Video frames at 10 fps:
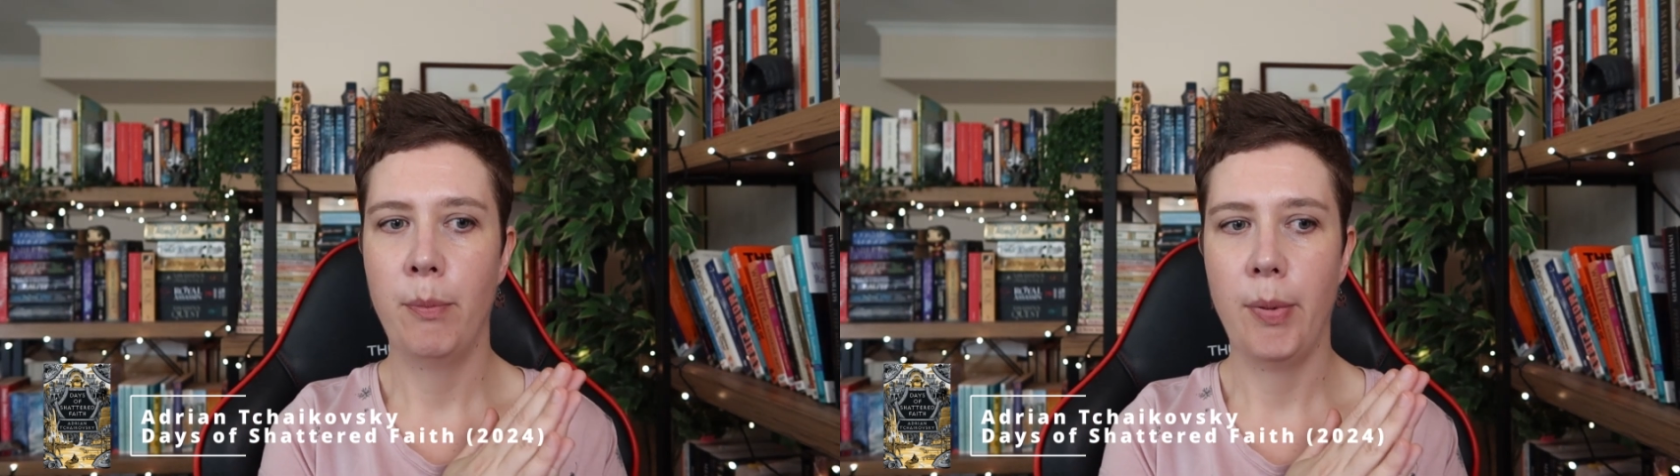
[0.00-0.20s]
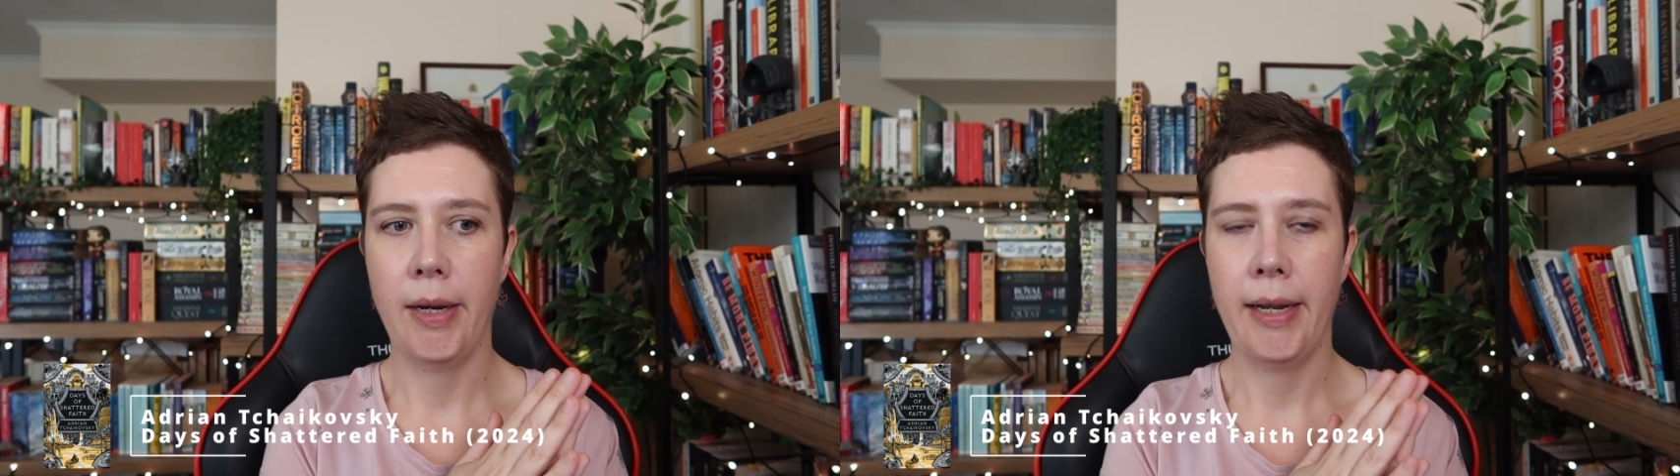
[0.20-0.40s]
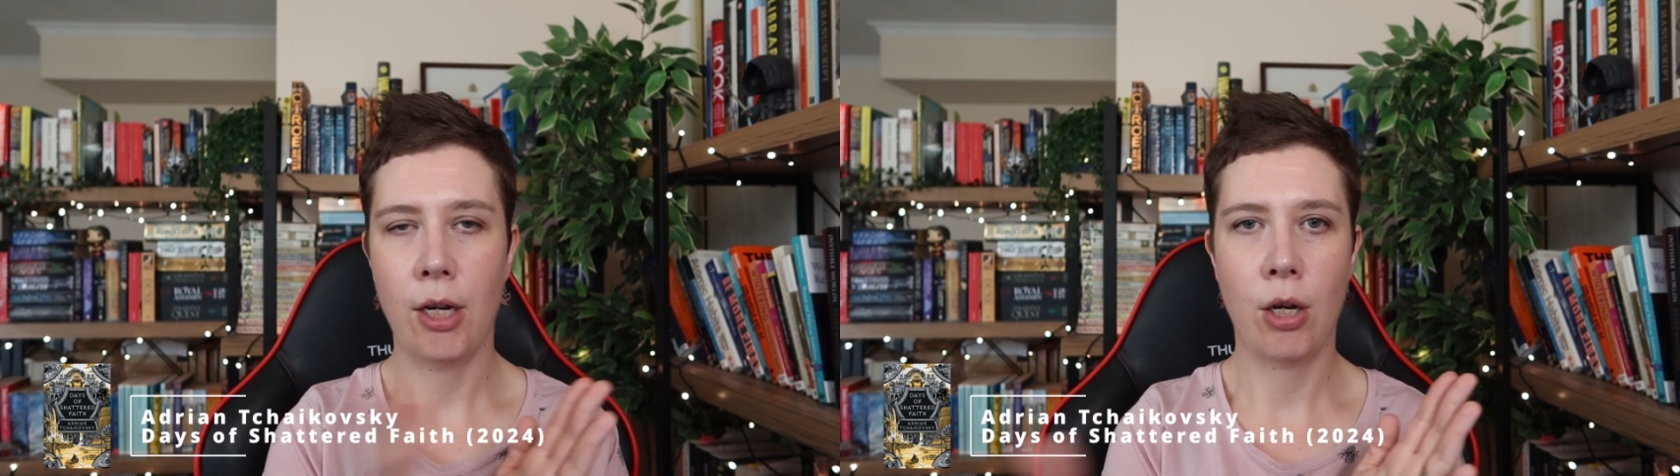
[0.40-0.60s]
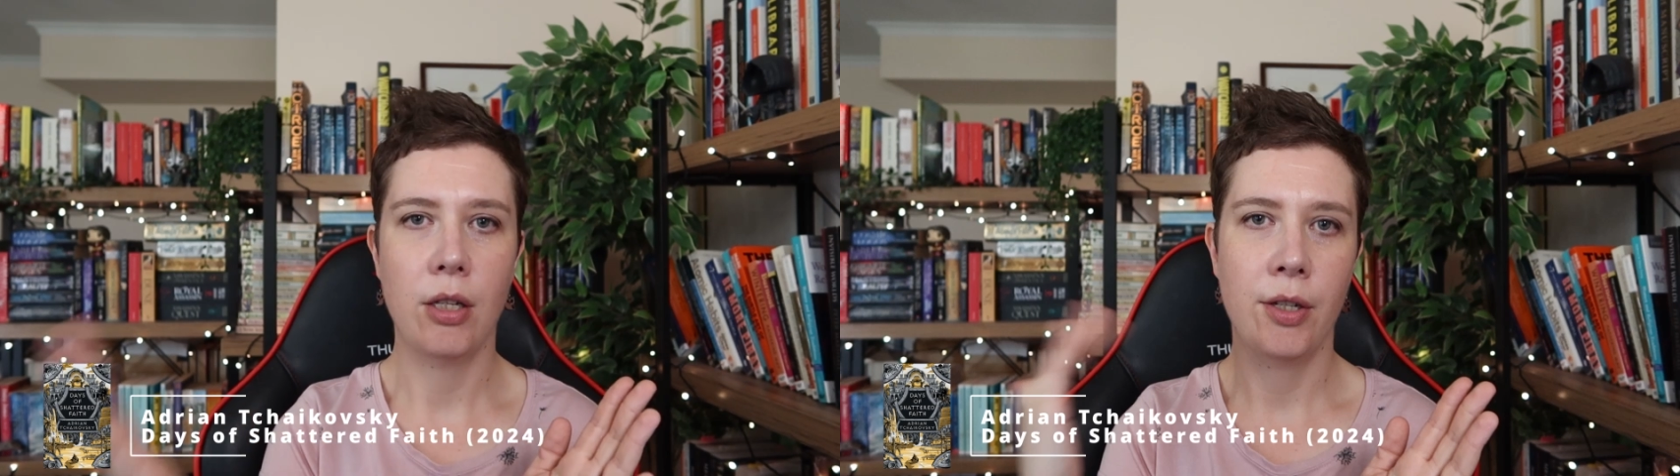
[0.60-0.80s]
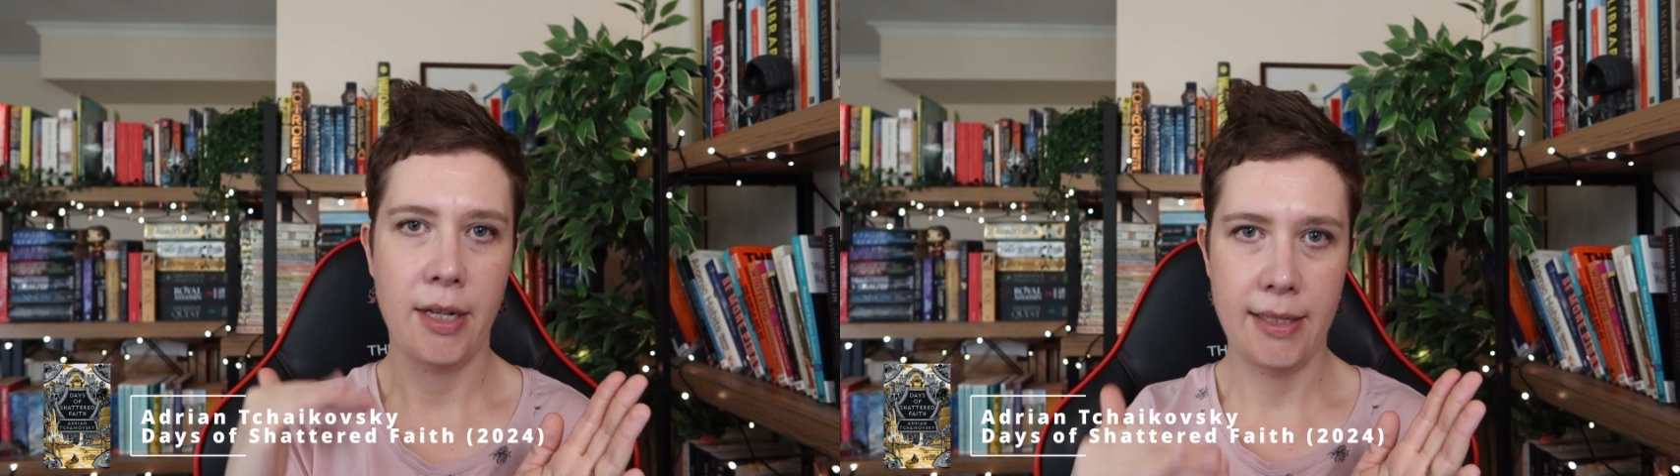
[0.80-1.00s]
by a
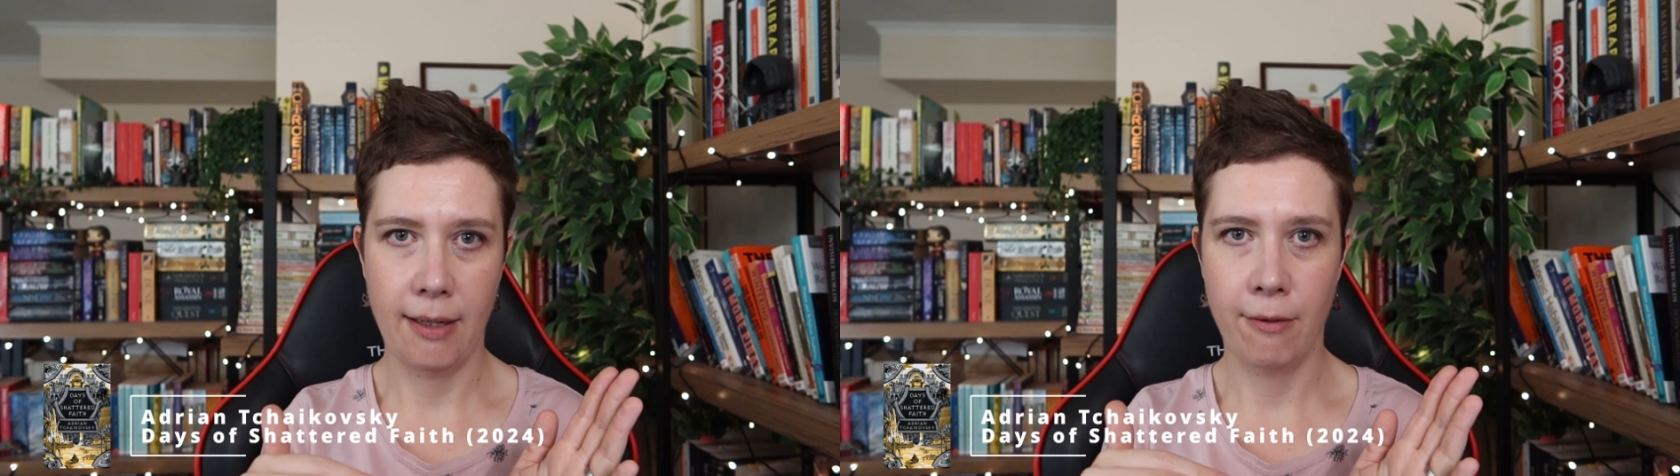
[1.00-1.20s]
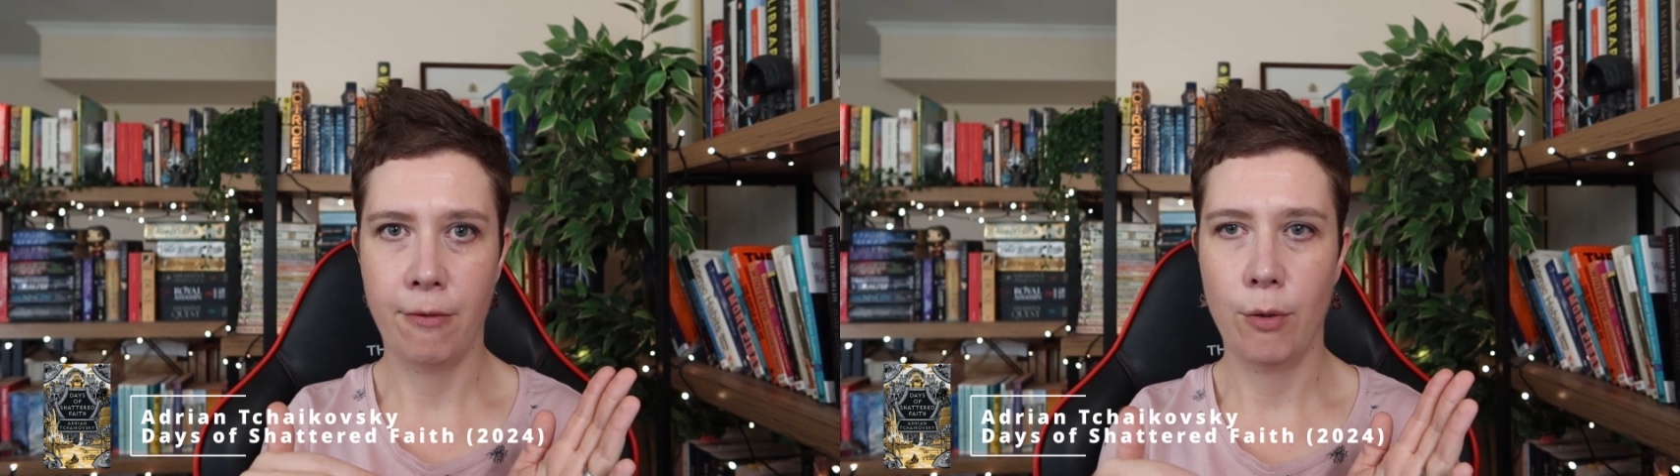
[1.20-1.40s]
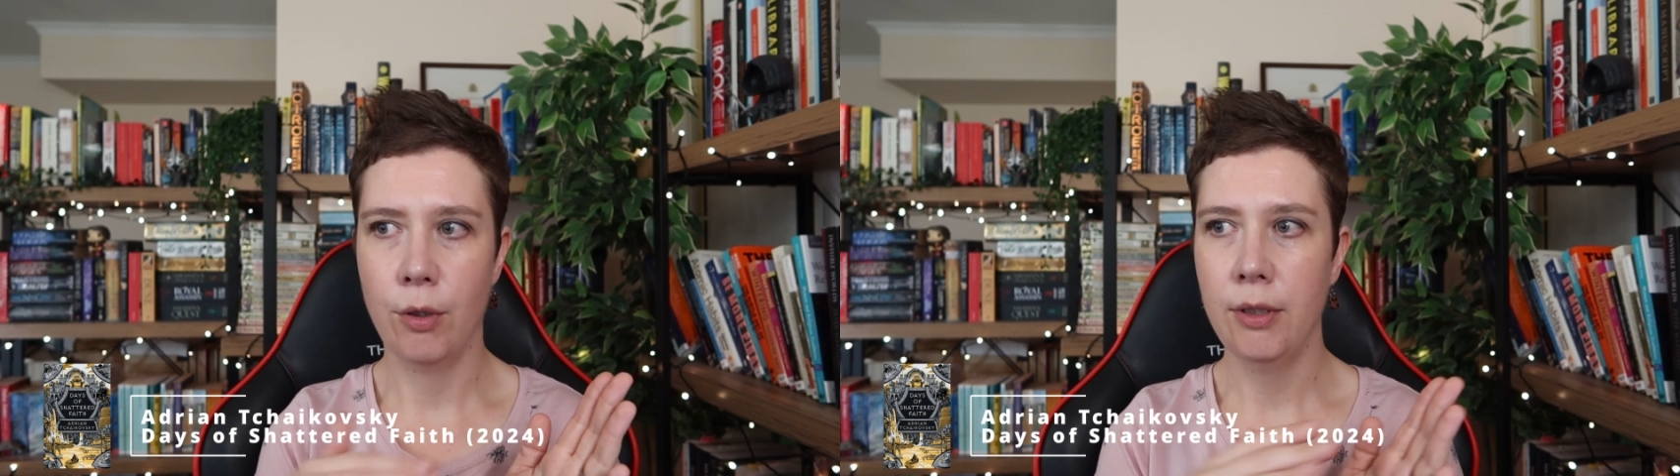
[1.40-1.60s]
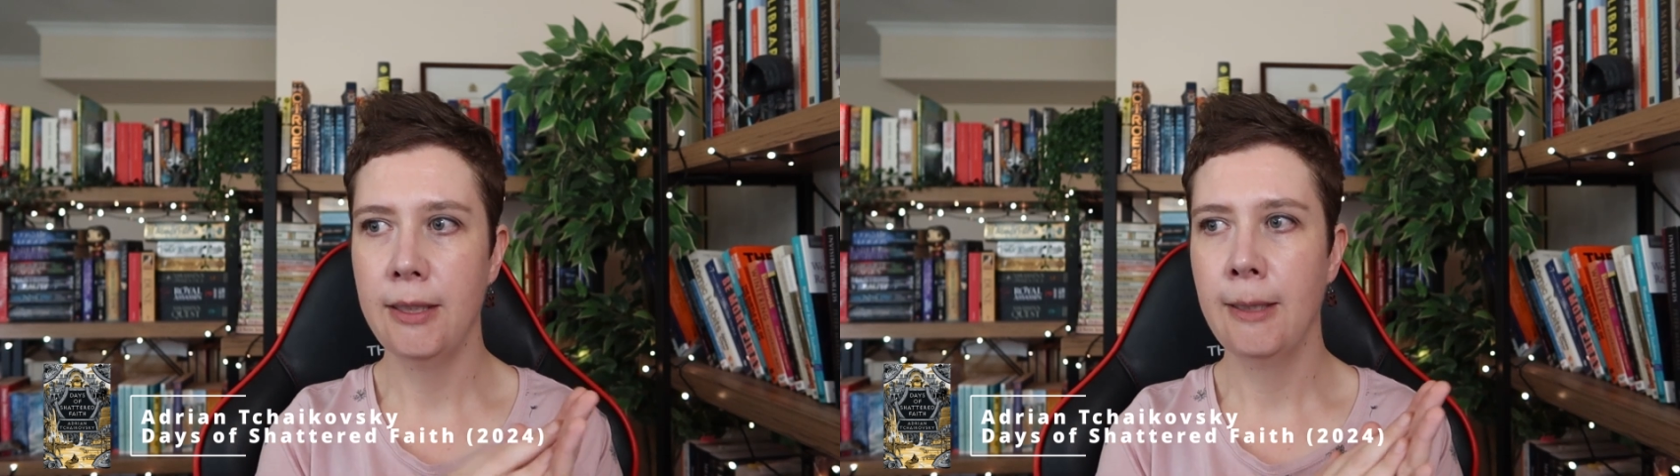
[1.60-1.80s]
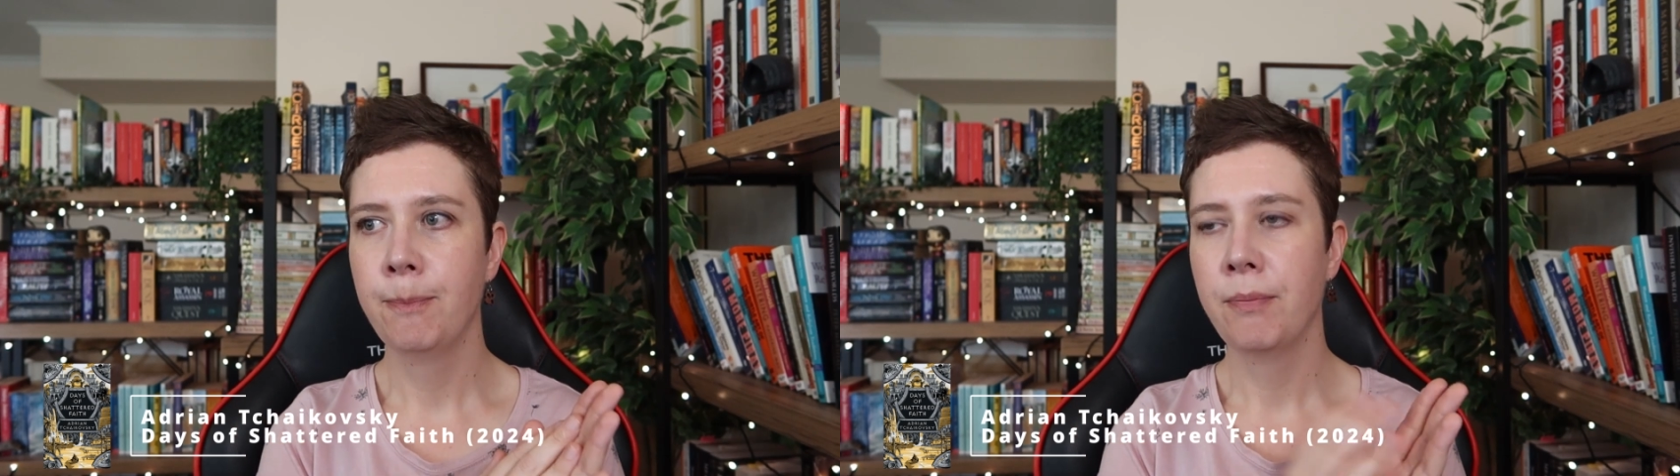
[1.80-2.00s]
colonizing
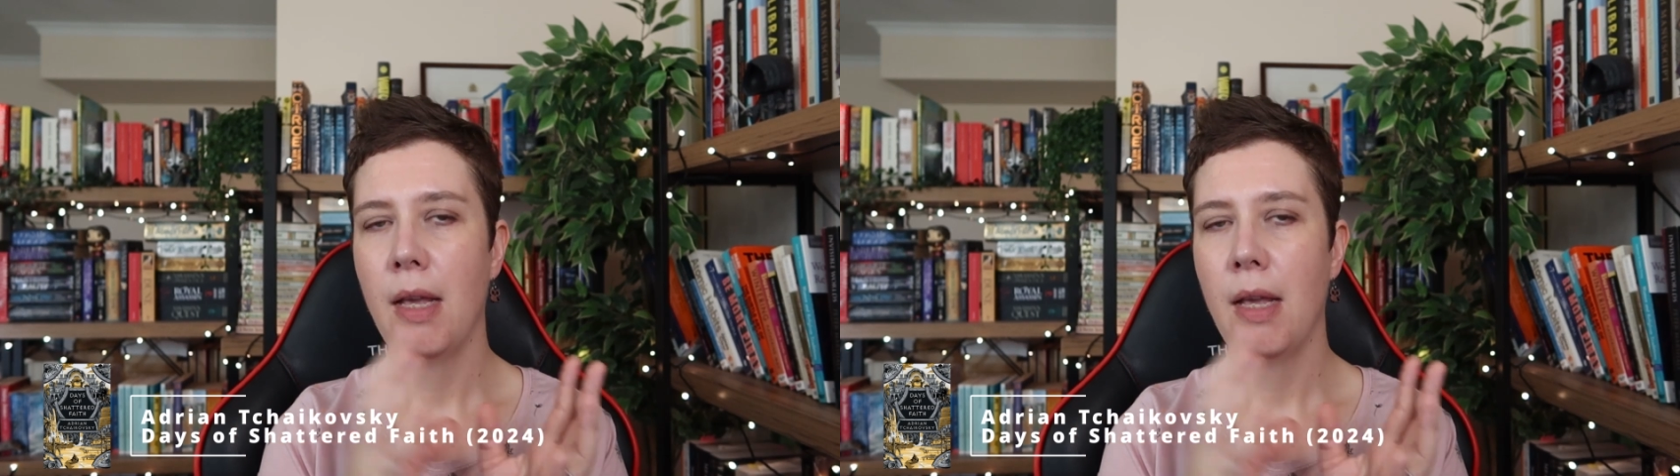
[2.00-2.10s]
force,